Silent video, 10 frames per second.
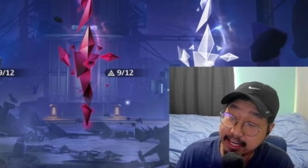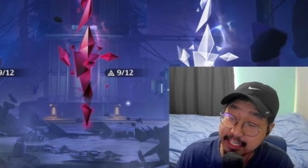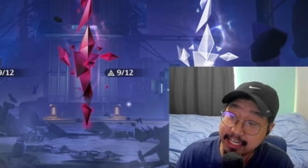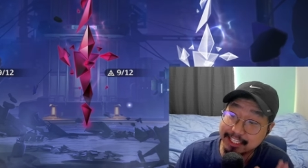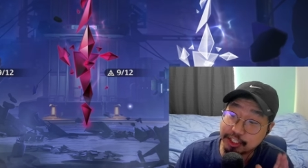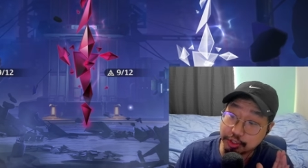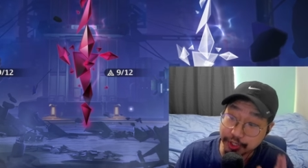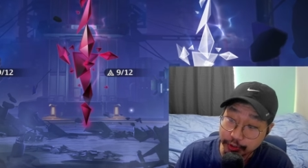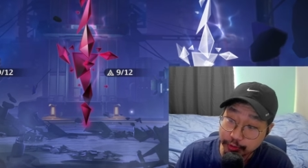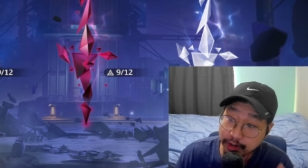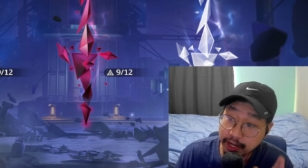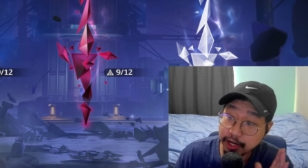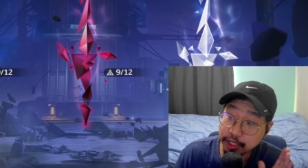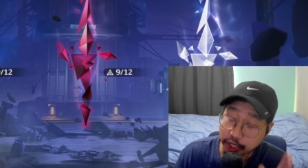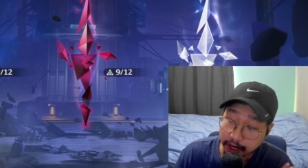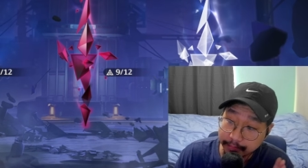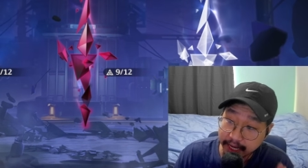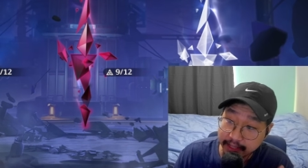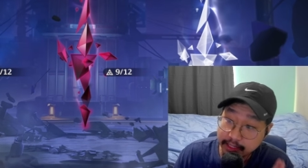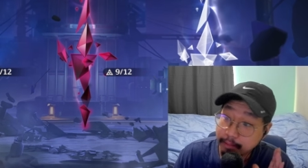its new
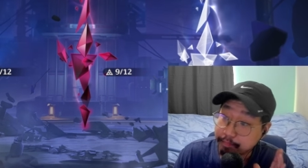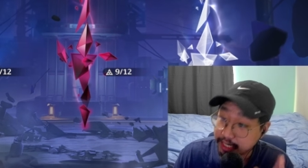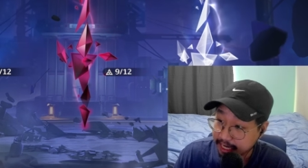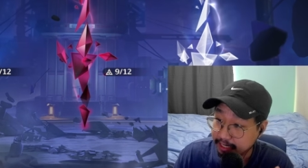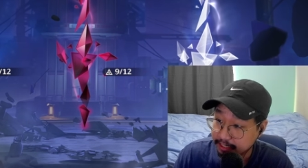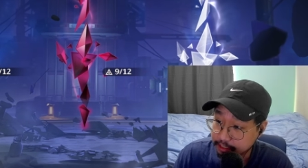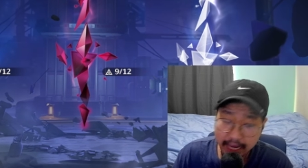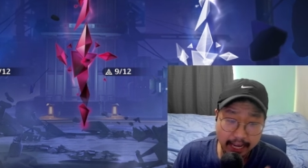combat mechanics.